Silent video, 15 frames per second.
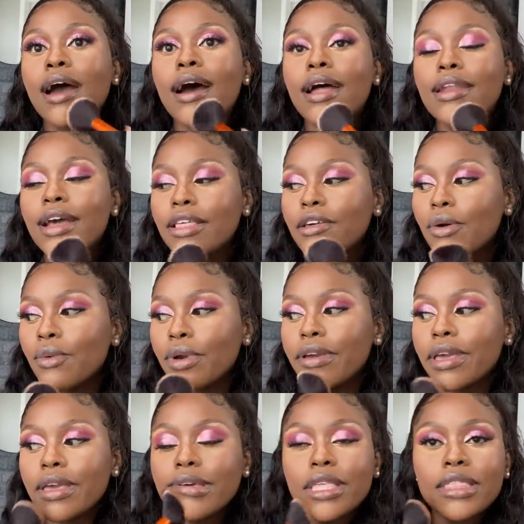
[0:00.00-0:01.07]
Another
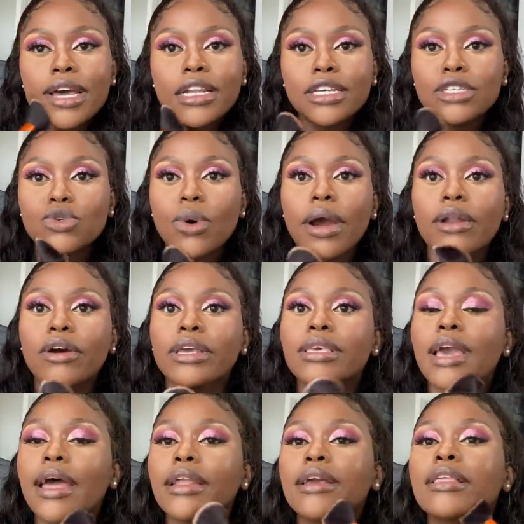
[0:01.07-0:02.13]
way that is quite
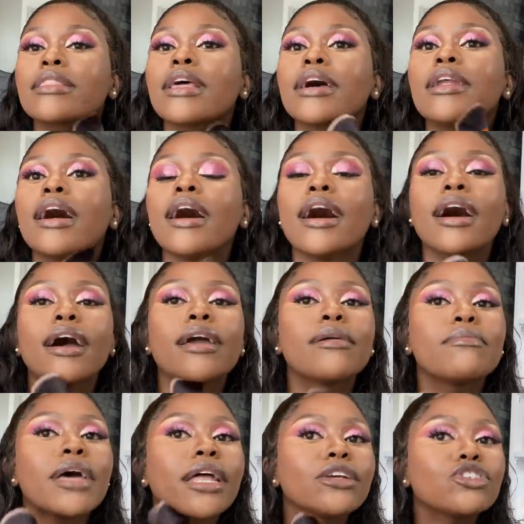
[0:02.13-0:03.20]
organic that I
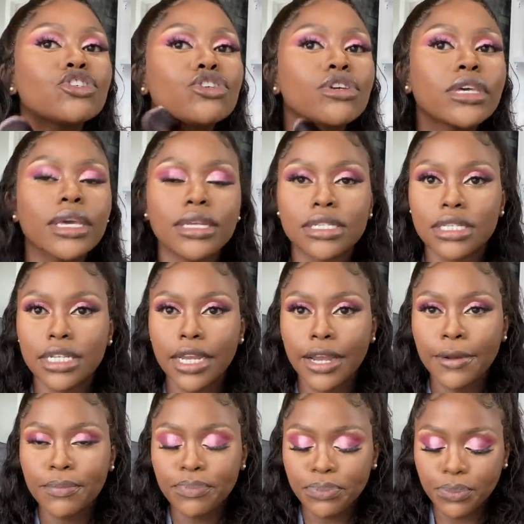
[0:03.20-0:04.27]
managed to get
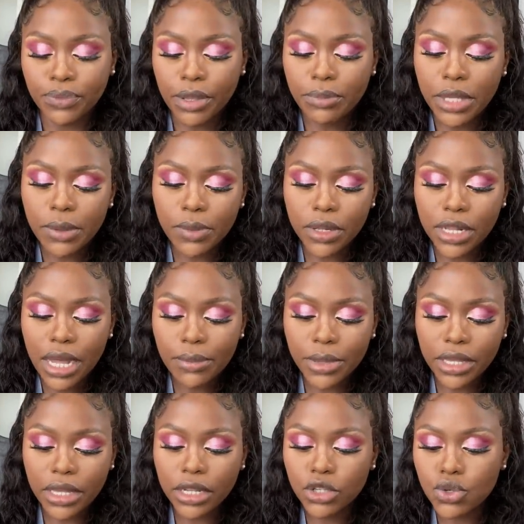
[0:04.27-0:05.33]
people
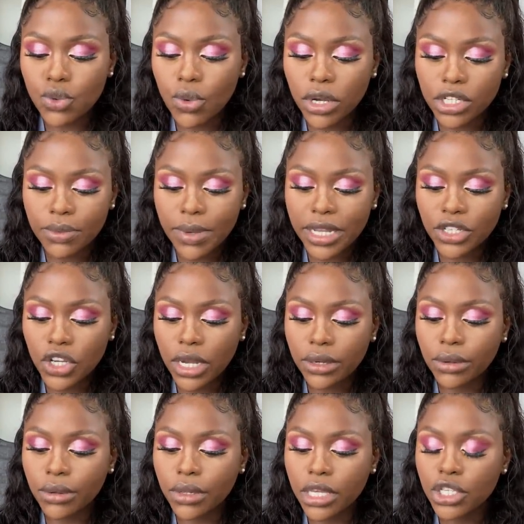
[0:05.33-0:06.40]
coming in to watch my
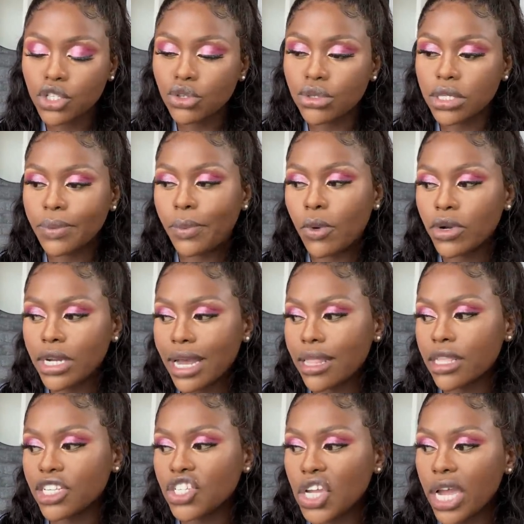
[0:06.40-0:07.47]
channel is to support
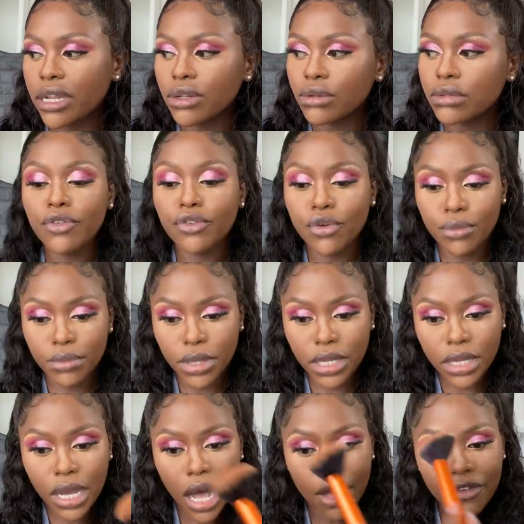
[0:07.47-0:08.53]
other channels. For
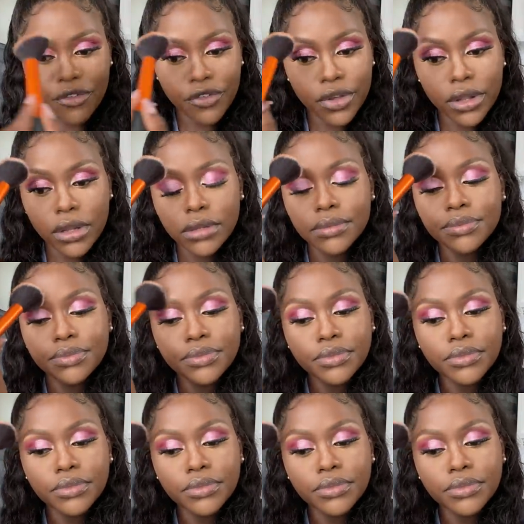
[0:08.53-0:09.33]
me, I feel,